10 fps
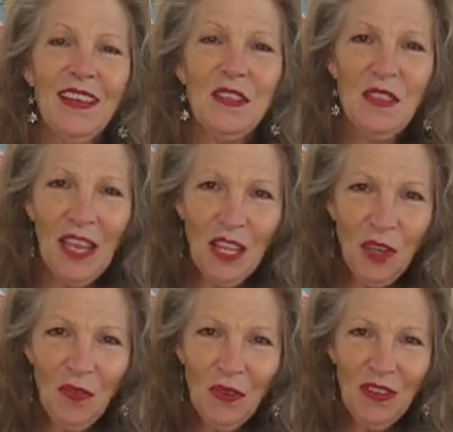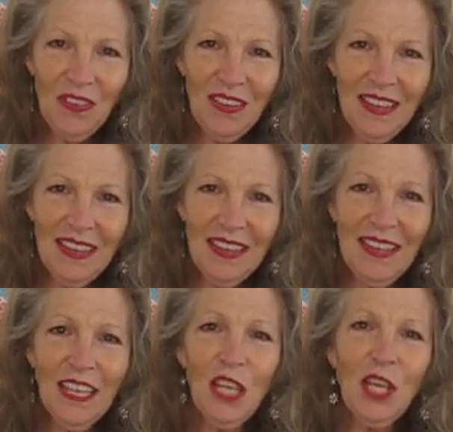Thank you for listening.
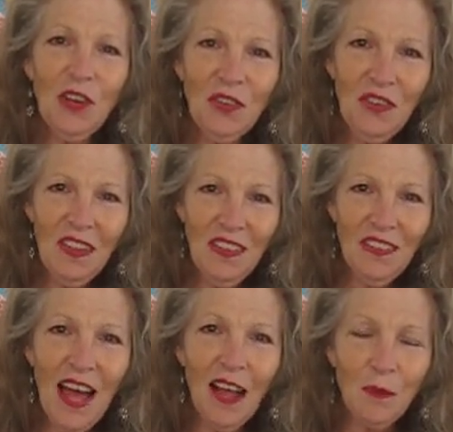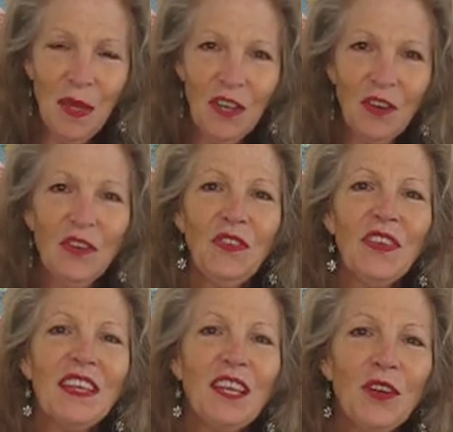Here's to the salamanders.
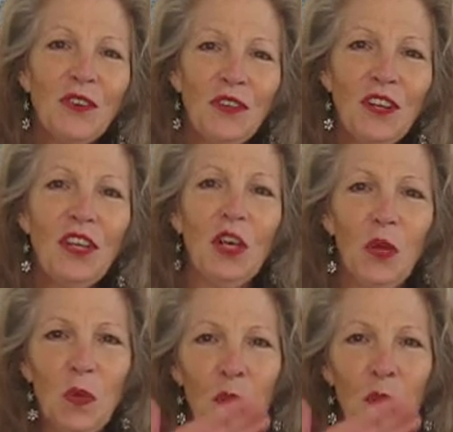Here's to you.